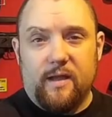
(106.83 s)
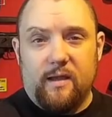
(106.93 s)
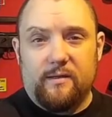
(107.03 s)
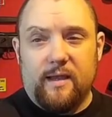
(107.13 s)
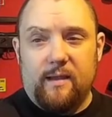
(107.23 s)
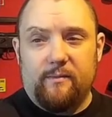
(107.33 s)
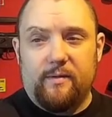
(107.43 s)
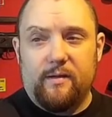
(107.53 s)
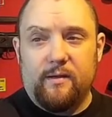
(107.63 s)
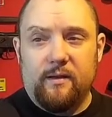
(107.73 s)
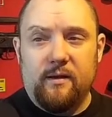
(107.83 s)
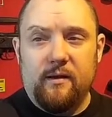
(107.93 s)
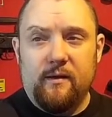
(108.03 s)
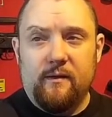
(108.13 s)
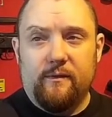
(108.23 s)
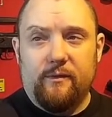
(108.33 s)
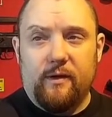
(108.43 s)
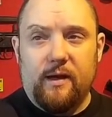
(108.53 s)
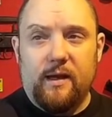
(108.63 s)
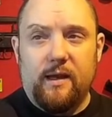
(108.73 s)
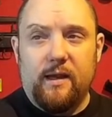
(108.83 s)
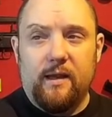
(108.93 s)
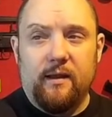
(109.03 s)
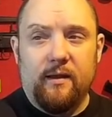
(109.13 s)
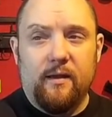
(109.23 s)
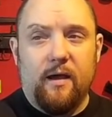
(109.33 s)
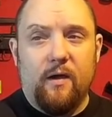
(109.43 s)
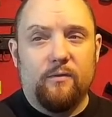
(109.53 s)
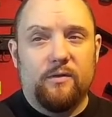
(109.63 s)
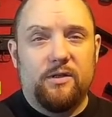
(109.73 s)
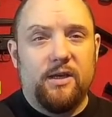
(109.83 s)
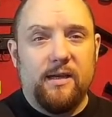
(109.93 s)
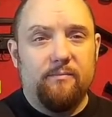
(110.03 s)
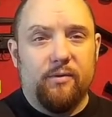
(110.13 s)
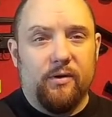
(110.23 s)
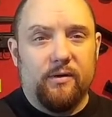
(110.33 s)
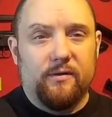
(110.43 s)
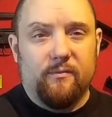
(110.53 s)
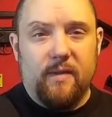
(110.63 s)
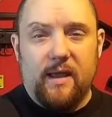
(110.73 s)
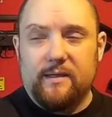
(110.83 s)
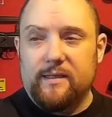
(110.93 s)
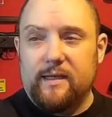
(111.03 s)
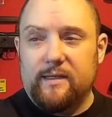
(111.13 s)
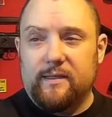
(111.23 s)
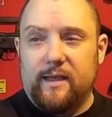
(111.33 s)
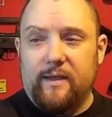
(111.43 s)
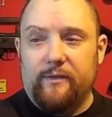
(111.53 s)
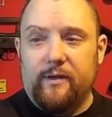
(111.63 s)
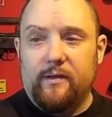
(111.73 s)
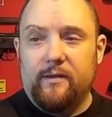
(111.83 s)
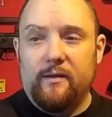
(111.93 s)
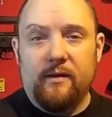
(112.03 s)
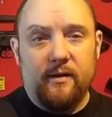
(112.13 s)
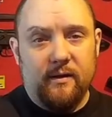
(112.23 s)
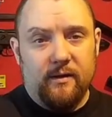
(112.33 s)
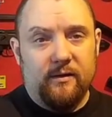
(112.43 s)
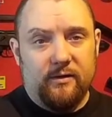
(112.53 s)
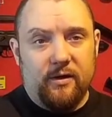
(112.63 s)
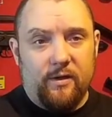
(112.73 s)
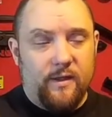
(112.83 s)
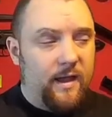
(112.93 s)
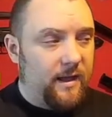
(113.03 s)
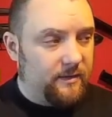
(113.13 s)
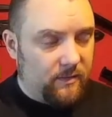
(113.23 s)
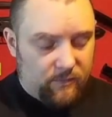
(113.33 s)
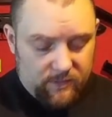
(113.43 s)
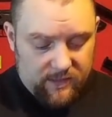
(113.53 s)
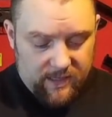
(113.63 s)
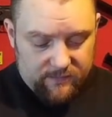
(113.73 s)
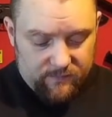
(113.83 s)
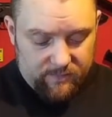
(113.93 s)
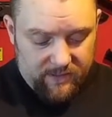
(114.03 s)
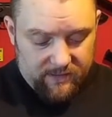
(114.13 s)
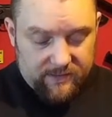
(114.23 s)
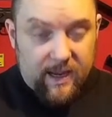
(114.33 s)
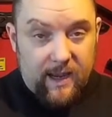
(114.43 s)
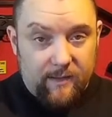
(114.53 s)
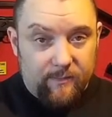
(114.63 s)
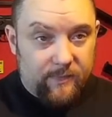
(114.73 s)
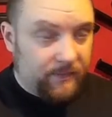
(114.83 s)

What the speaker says: taped three old cheap books from magazines together, shot that, so all the tests would be the same.